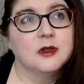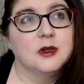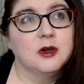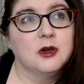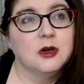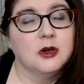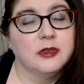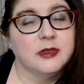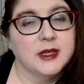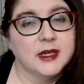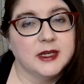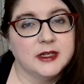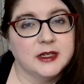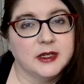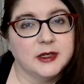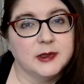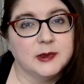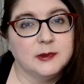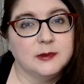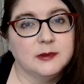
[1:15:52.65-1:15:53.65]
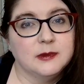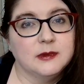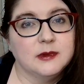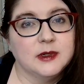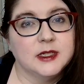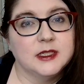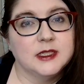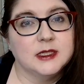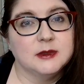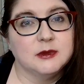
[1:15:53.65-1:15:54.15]
On that note, I
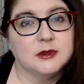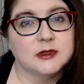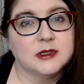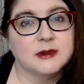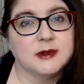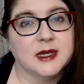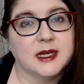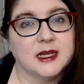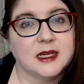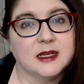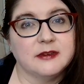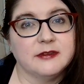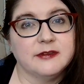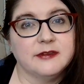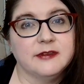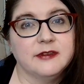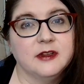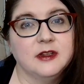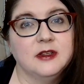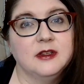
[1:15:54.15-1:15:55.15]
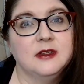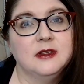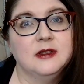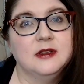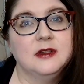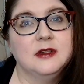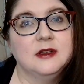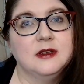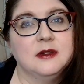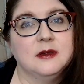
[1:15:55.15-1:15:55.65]
do also have
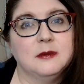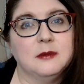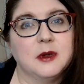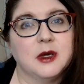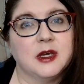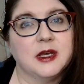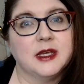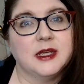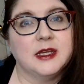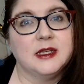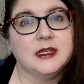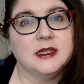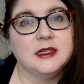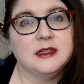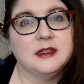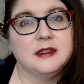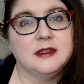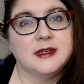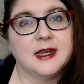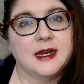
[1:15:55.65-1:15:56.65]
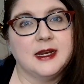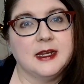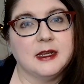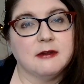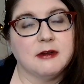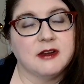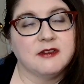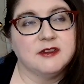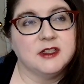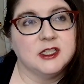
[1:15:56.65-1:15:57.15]
my daily
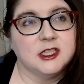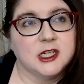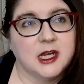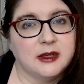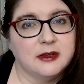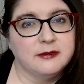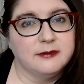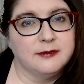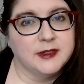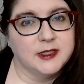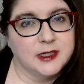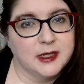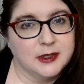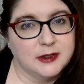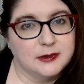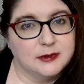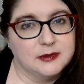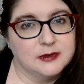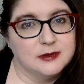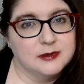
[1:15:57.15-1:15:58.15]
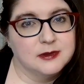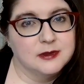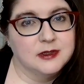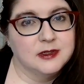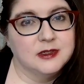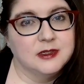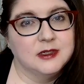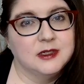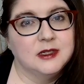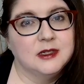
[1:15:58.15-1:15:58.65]
crafty chat videos.
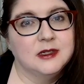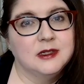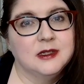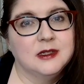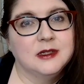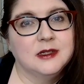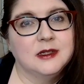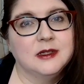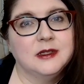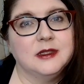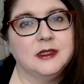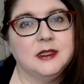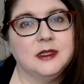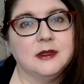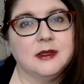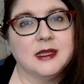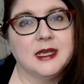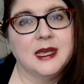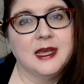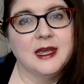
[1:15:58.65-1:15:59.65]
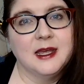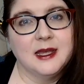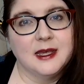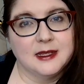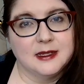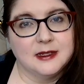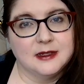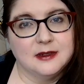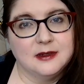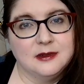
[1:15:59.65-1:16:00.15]
You
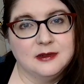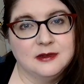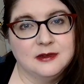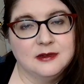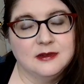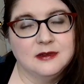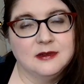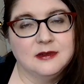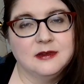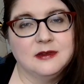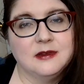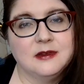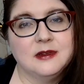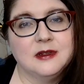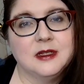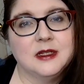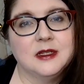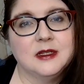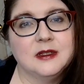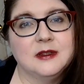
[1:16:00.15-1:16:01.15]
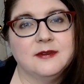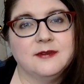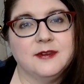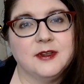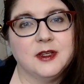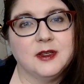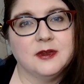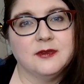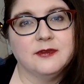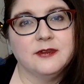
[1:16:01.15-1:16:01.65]
can
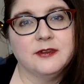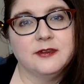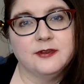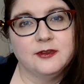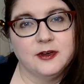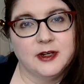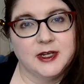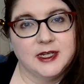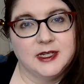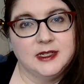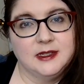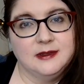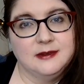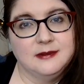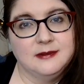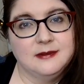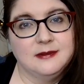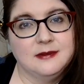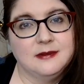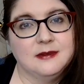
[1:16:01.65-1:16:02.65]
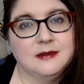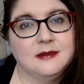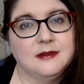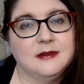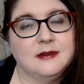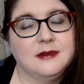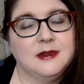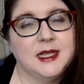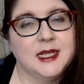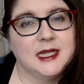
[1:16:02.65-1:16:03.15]
view them for free
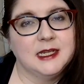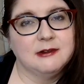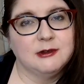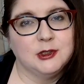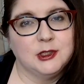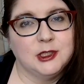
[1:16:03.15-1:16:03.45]
here on